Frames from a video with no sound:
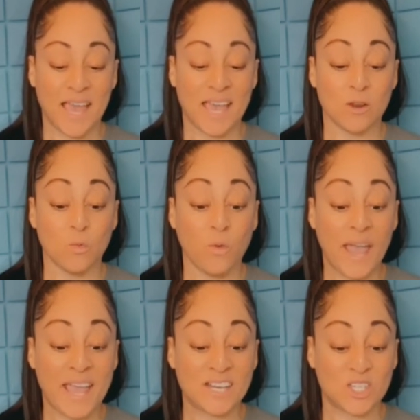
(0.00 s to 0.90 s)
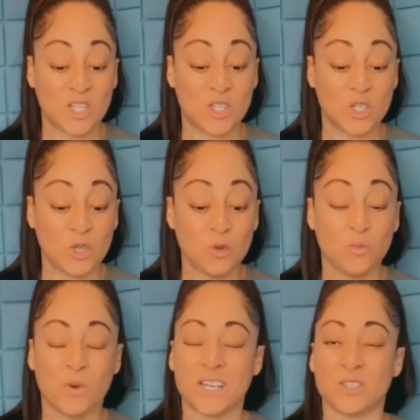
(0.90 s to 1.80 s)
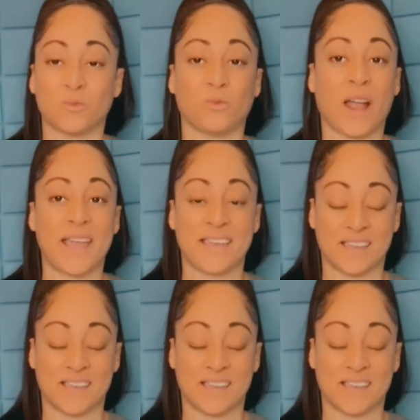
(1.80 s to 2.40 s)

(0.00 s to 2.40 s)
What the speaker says: and a way to do what is right.